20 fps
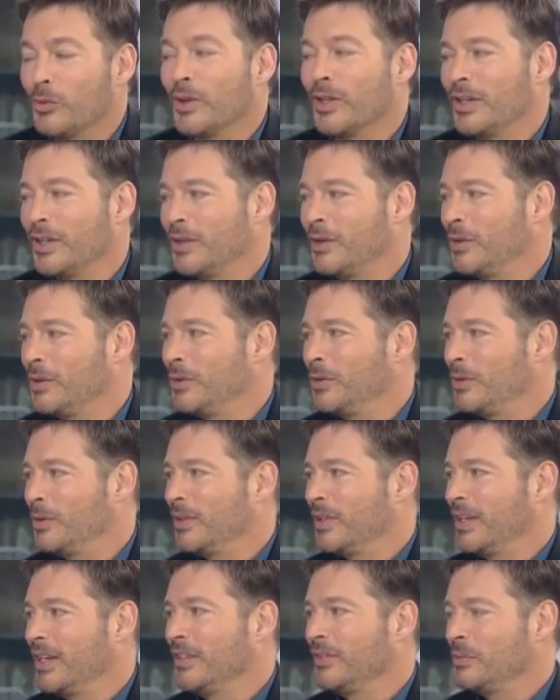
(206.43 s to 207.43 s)
really in
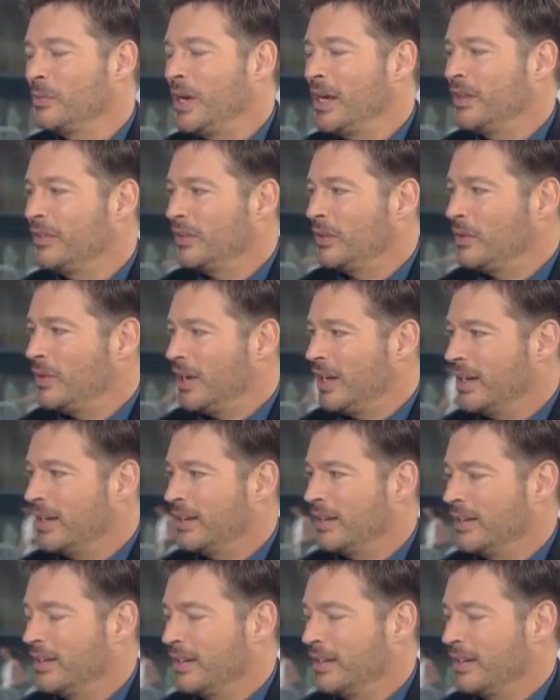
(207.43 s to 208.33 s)
concert. Cool. He's amazing, he sounds right?